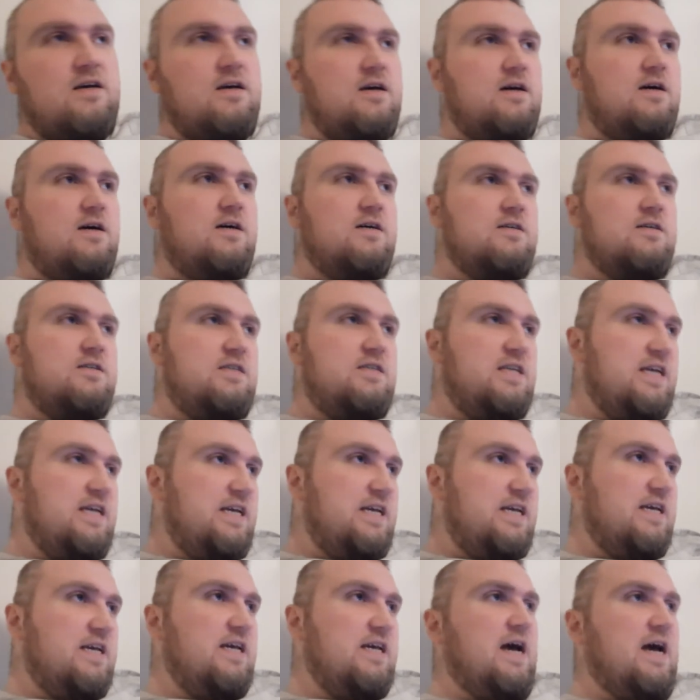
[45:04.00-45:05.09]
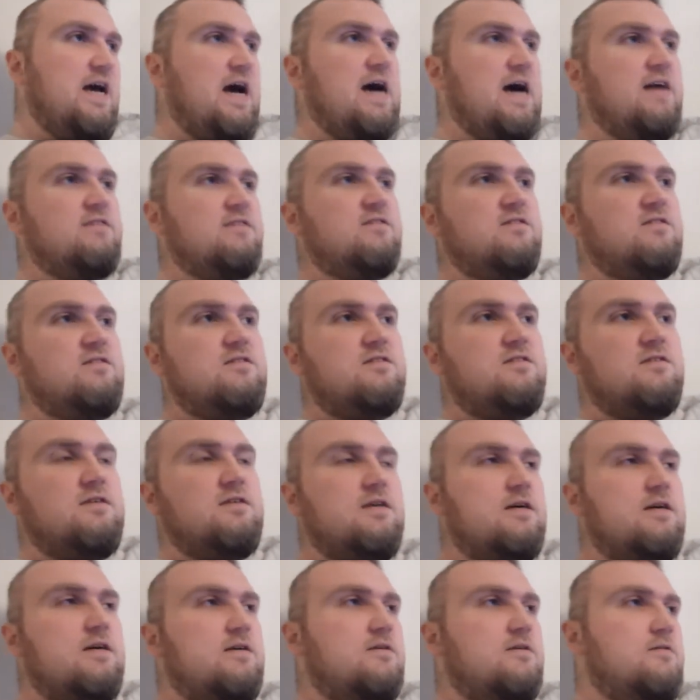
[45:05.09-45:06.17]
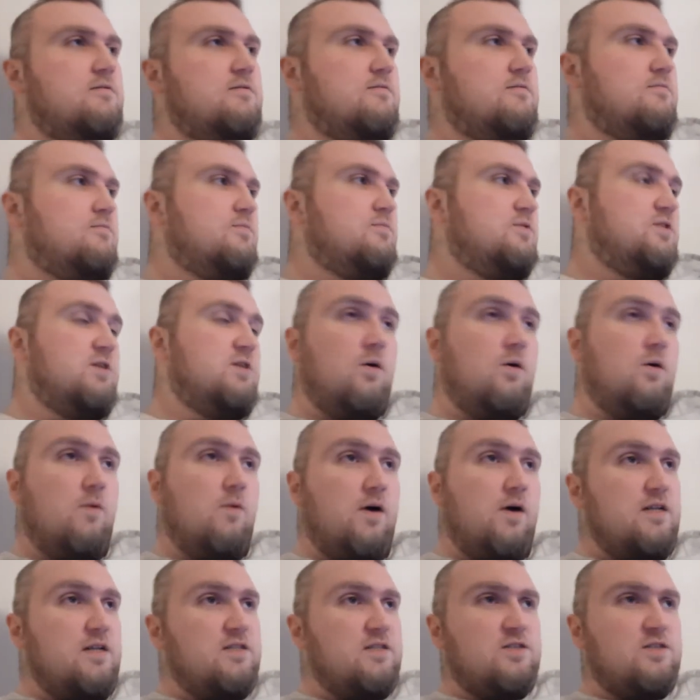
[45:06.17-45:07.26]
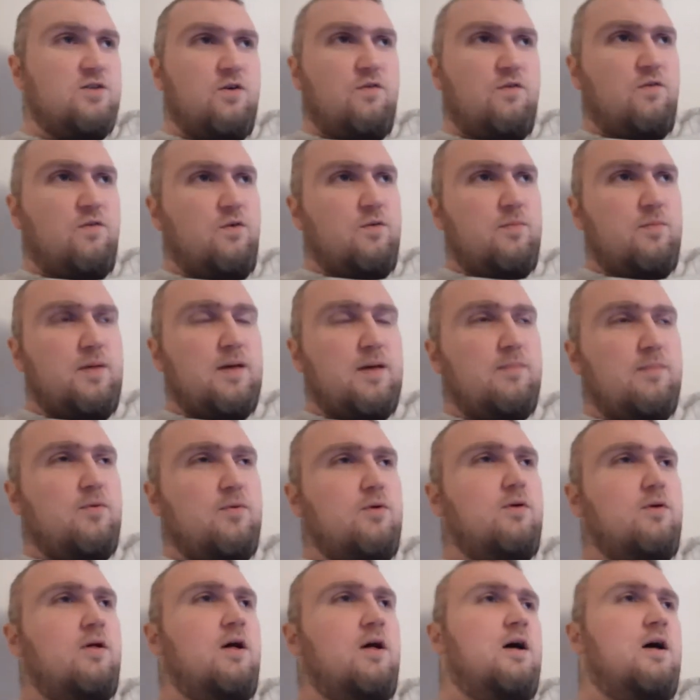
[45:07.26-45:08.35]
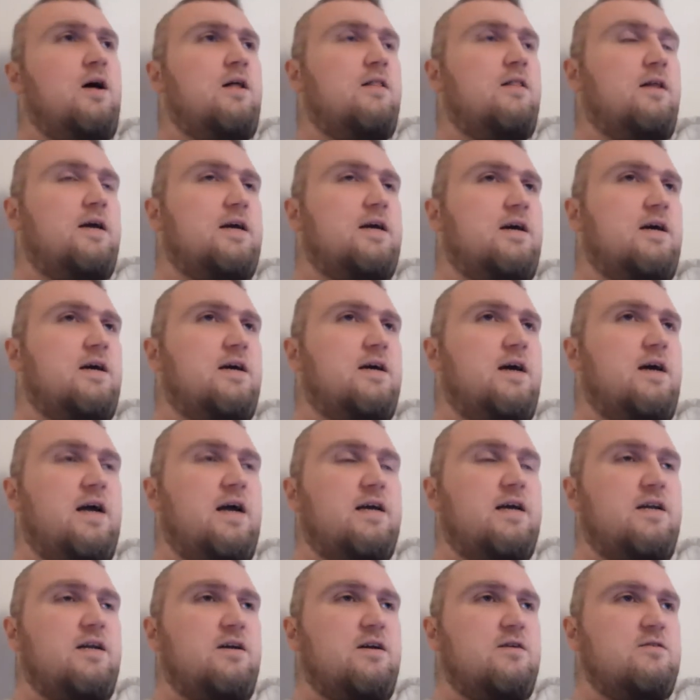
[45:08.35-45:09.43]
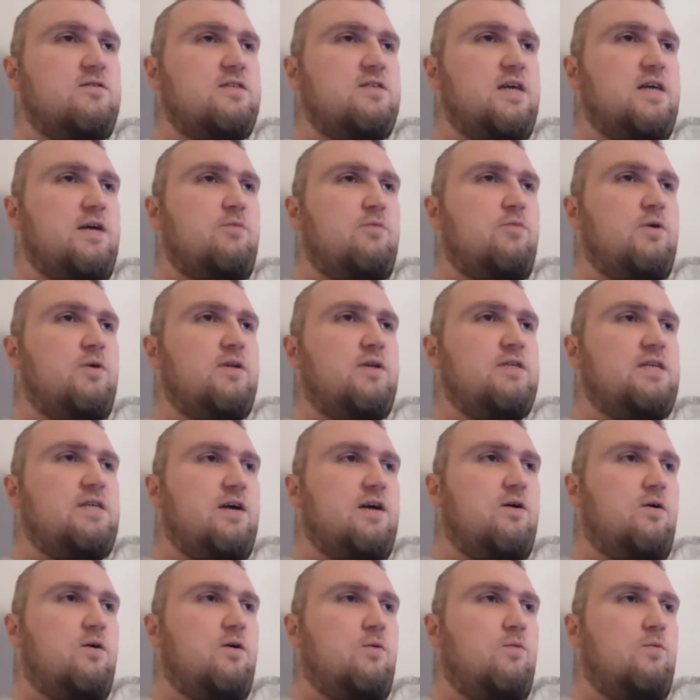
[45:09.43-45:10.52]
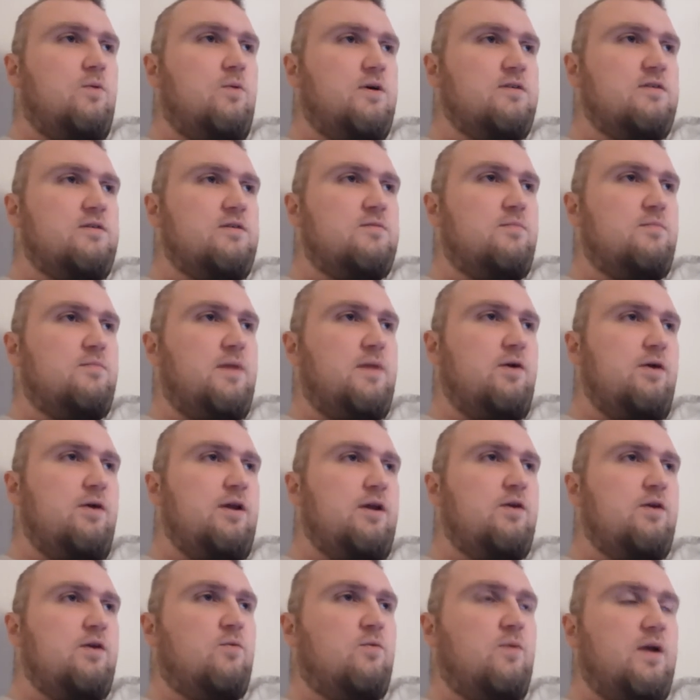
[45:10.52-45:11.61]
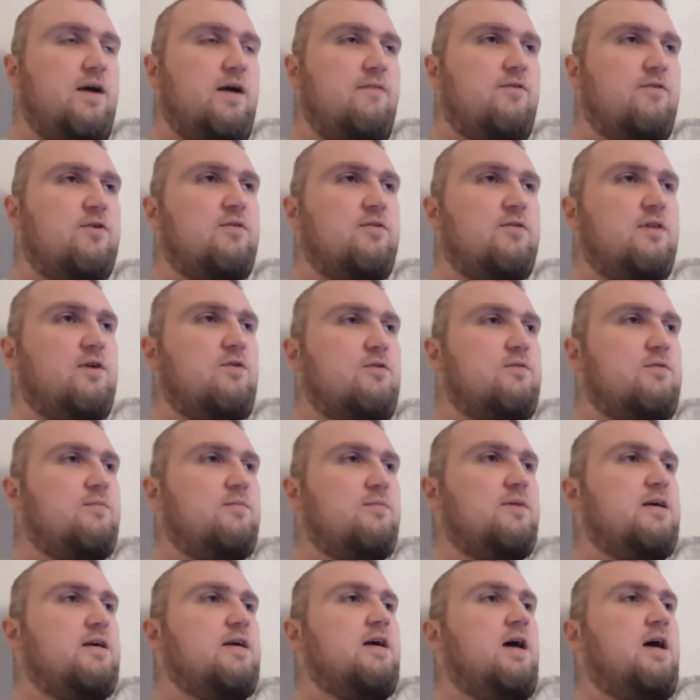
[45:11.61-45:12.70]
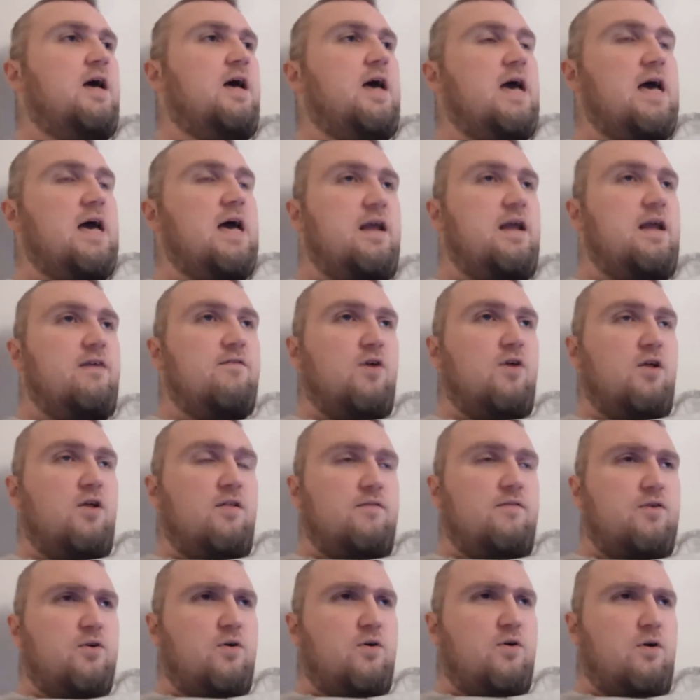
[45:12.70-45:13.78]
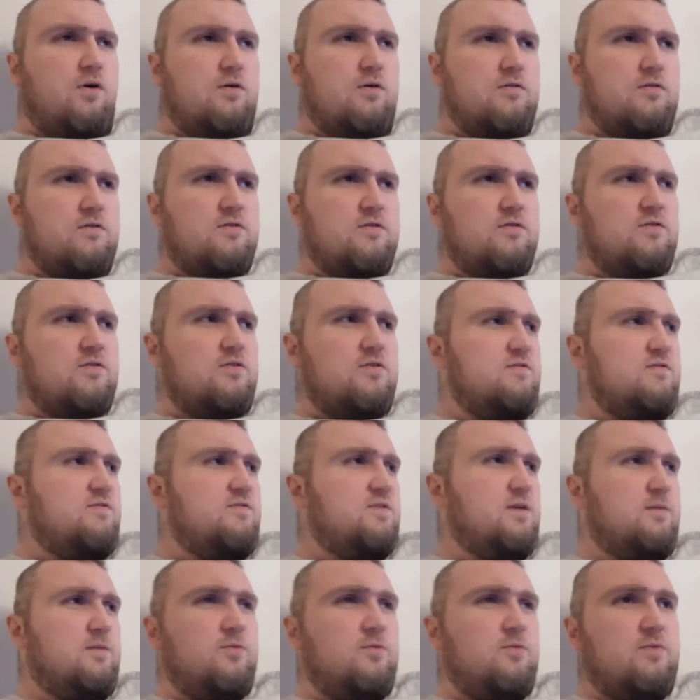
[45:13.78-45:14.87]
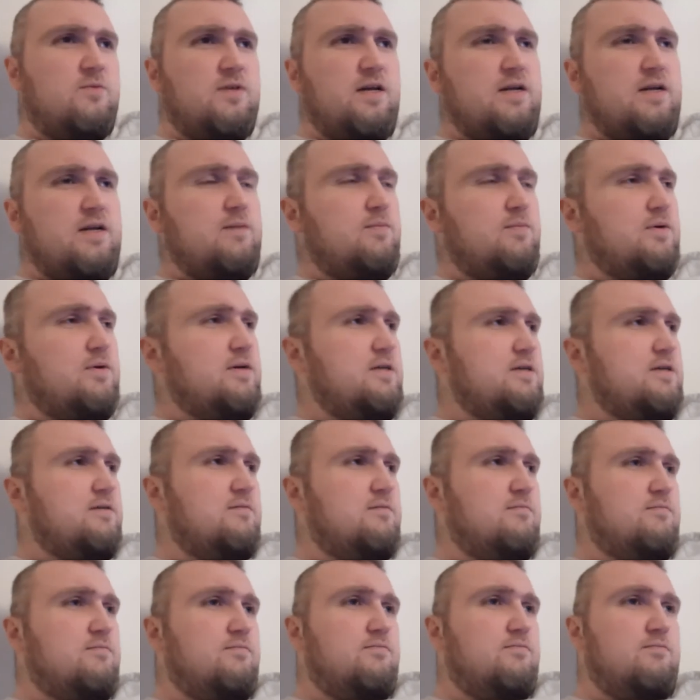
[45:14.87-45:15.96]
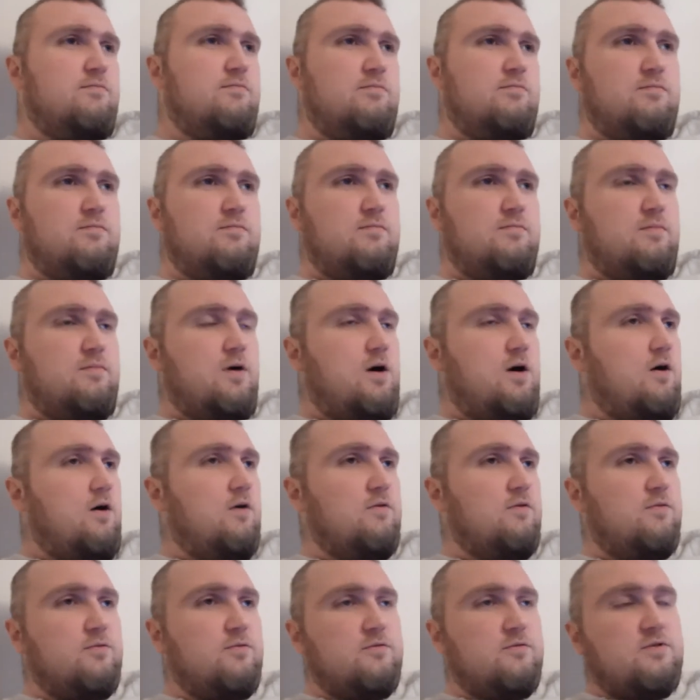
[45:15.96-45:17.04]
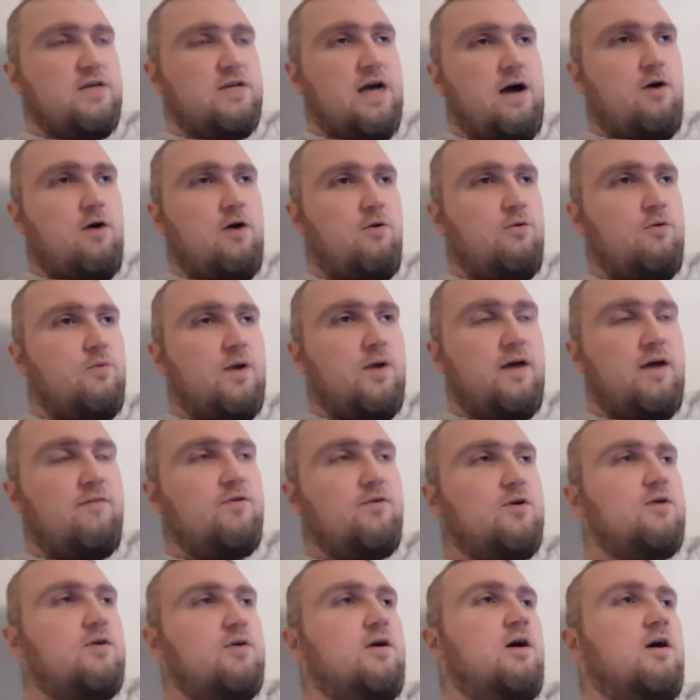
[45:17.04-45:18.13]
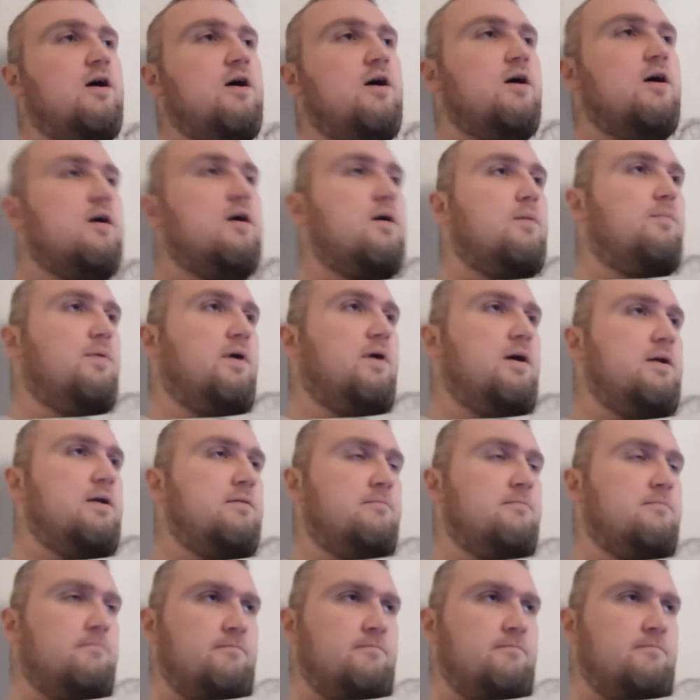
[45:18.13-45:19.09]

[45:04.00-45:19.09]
uh, T? Hasn't uh, so on and so forth? People like I, I can understand when Tara wasn't married or whatever that ultimately any of all of her alters could have slept with anybody all through town or whatever, but